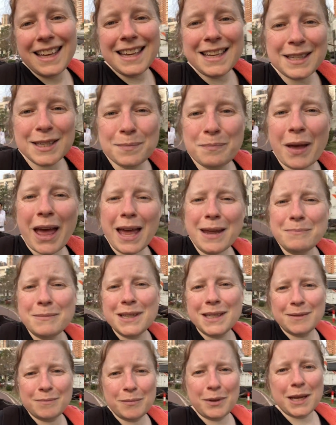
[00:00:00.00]
It's
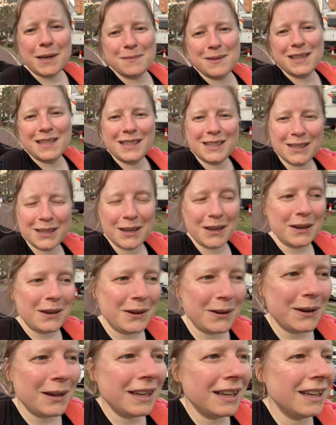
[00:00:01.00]
badminton, baby,
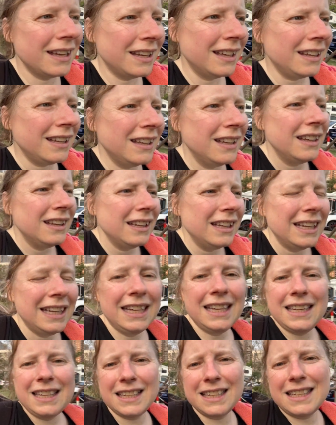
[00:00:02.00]
so
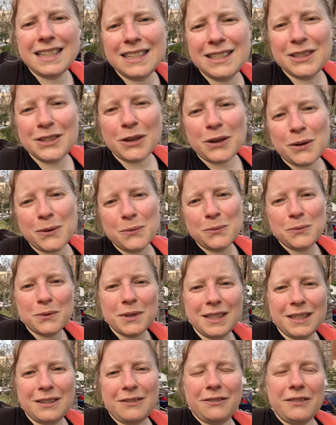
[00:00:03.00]
it is
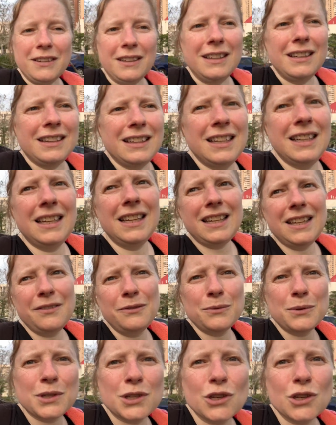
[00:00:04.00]
always fun, even with